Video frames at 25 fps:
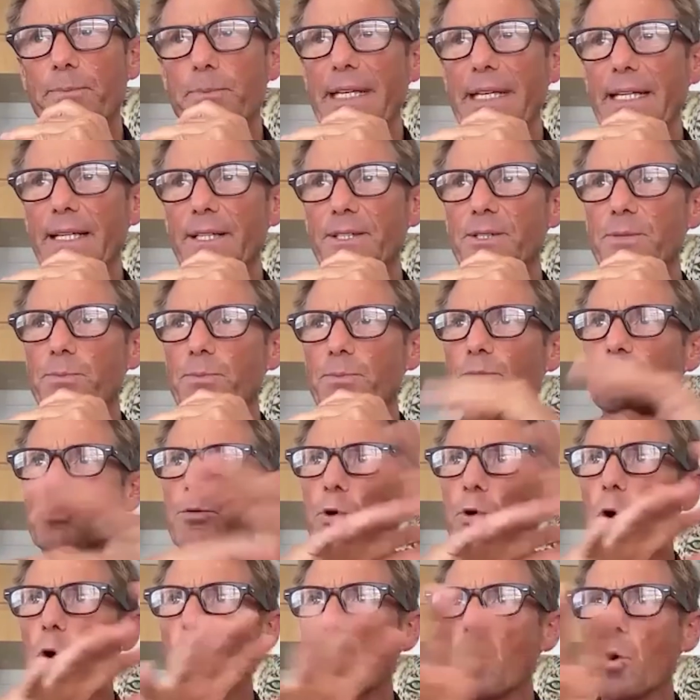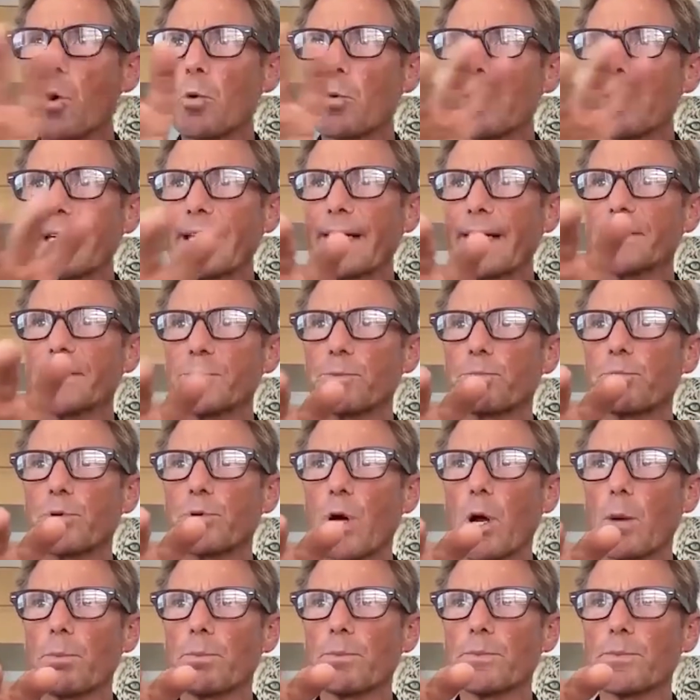means before we get into
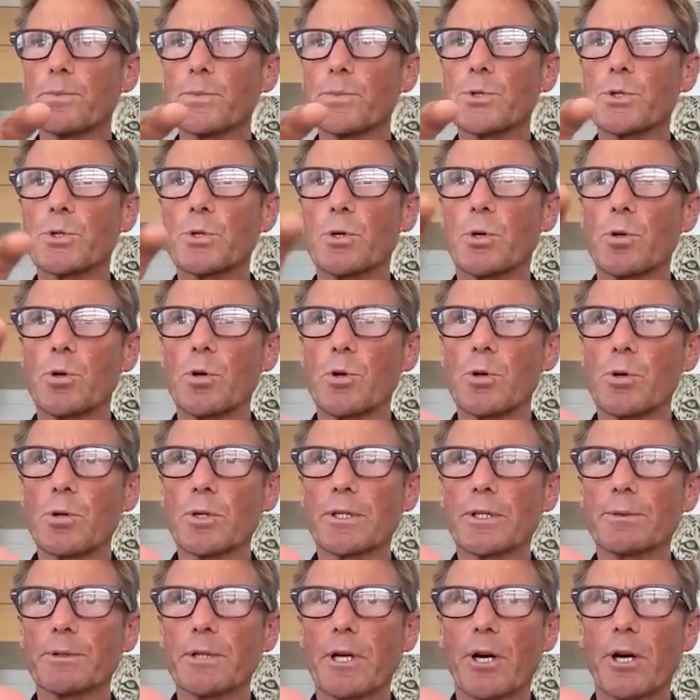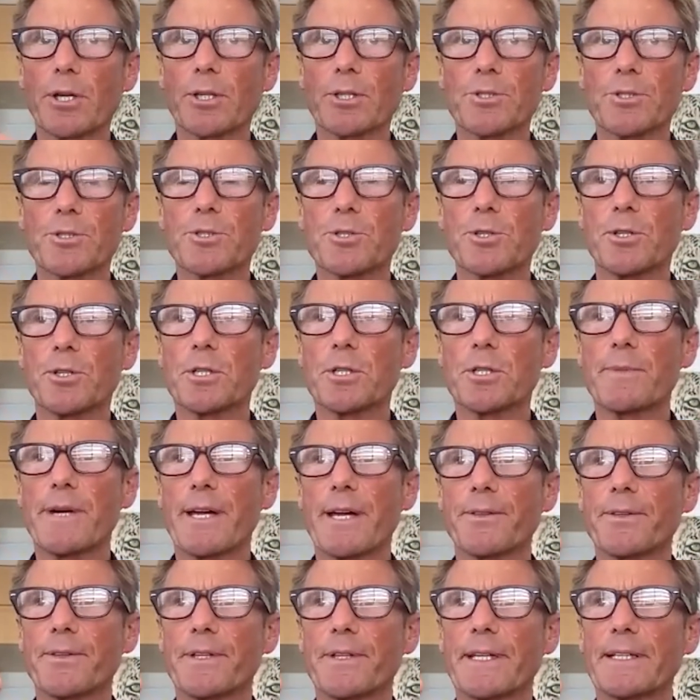problems or are concerned
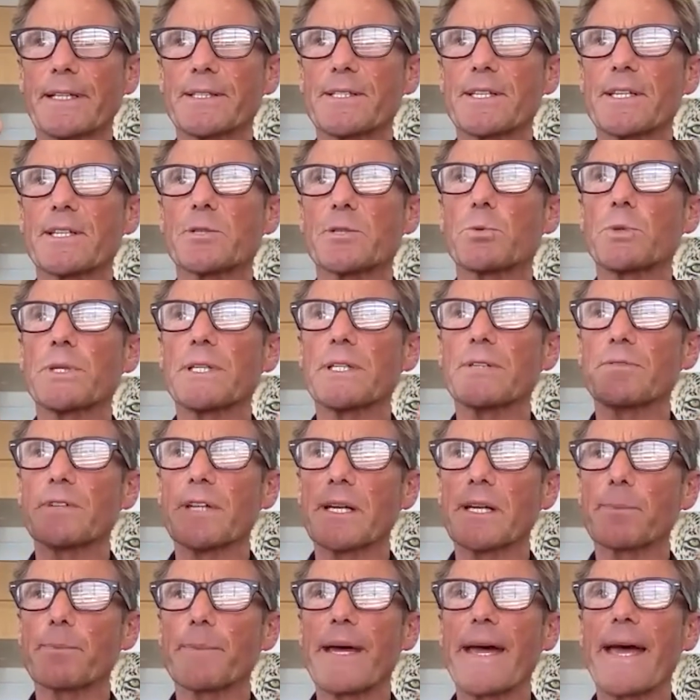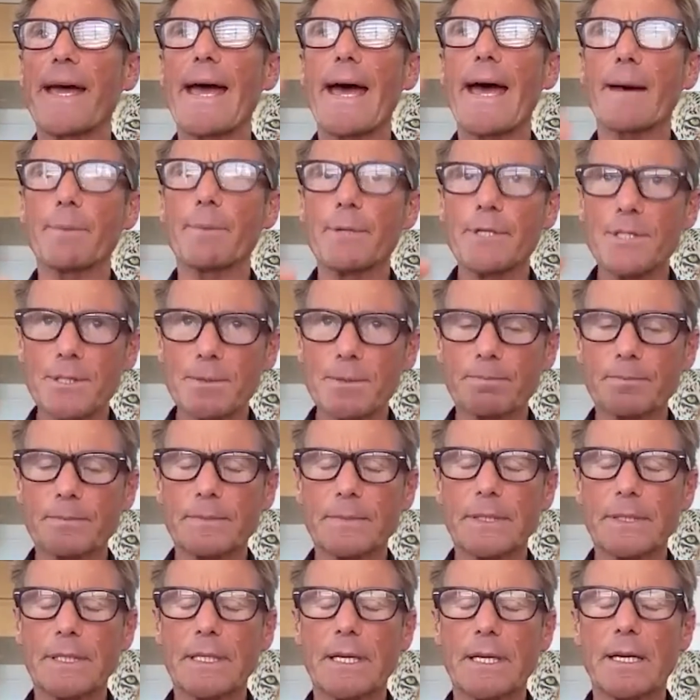about things is we develop a habit
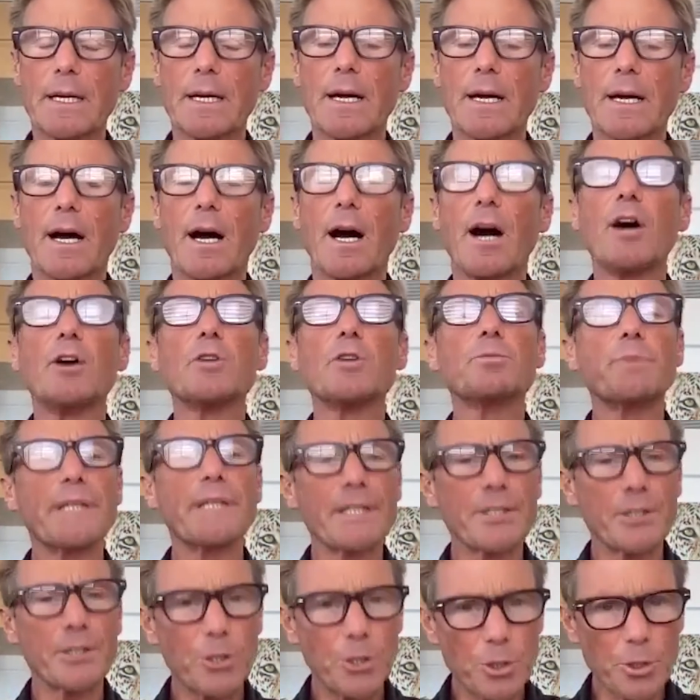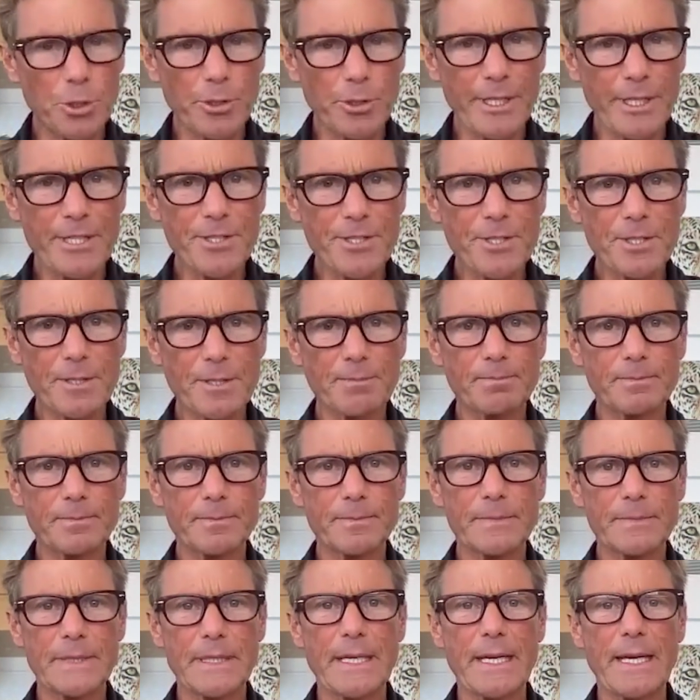of being curious
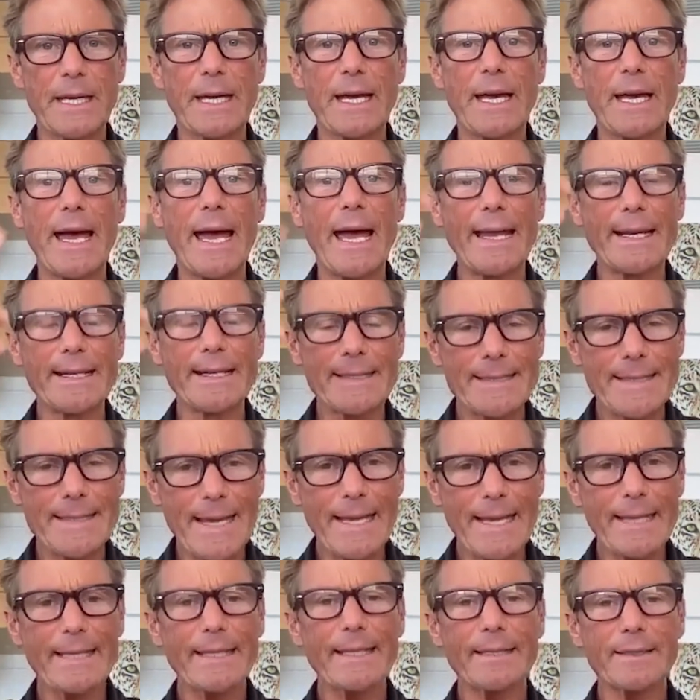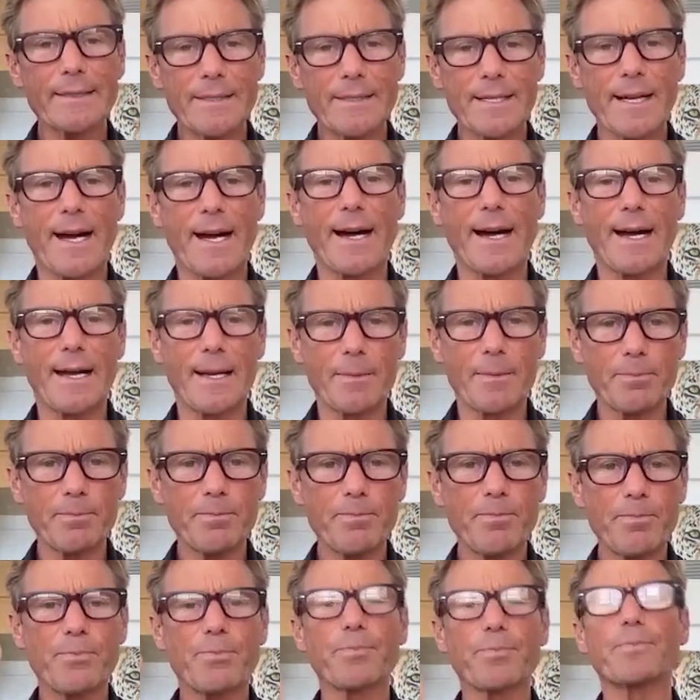and taking
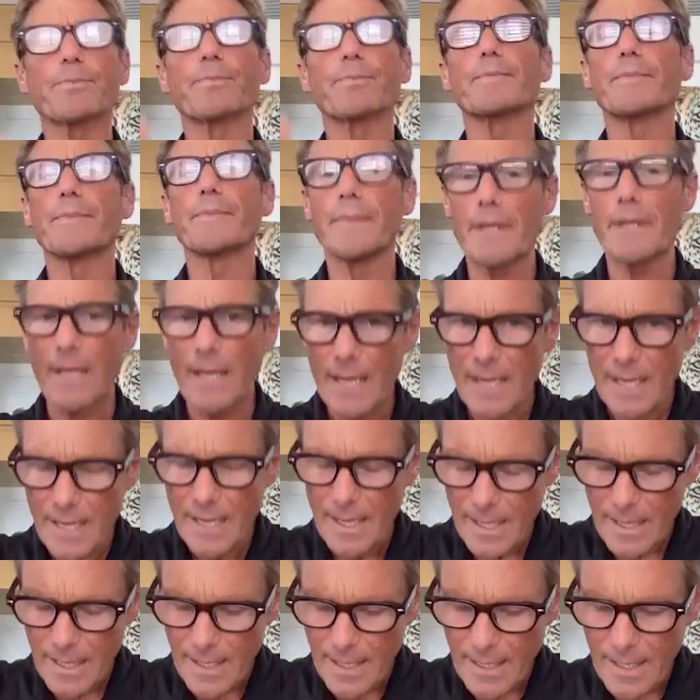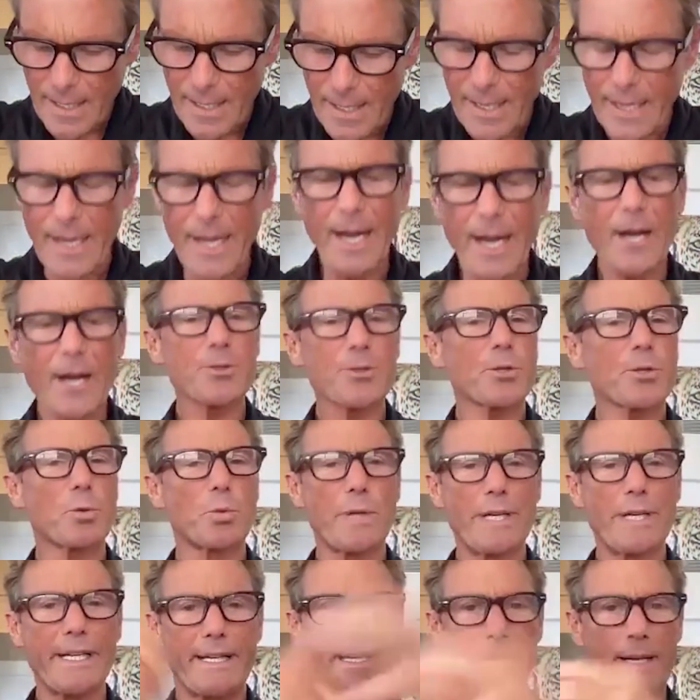time. How's the
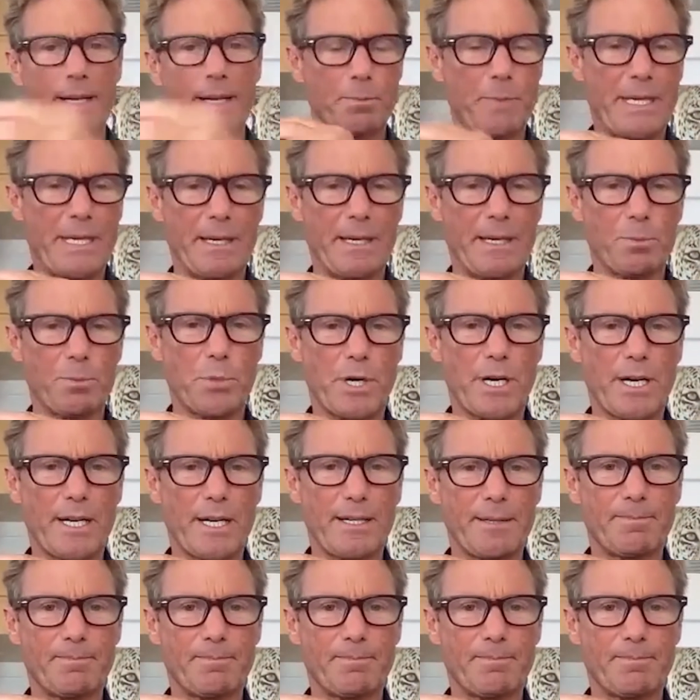weekend being, Brian?